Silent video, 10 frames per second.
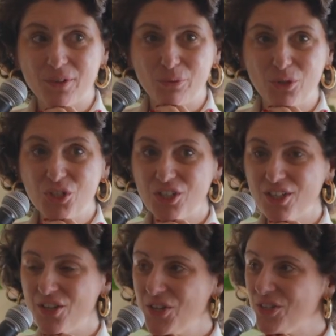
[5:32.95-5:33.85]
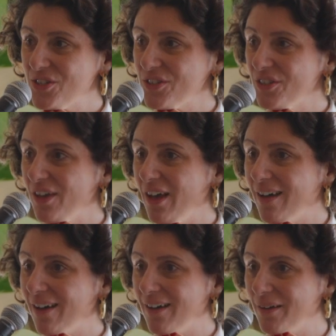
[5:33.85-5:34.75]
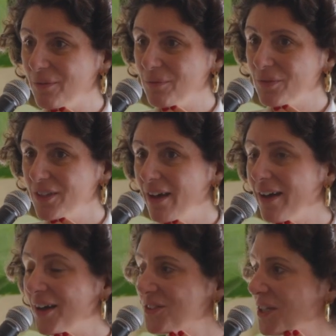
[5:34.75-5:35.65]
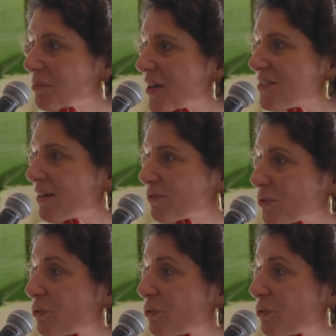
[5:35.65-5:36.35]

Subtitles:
which is asking myself the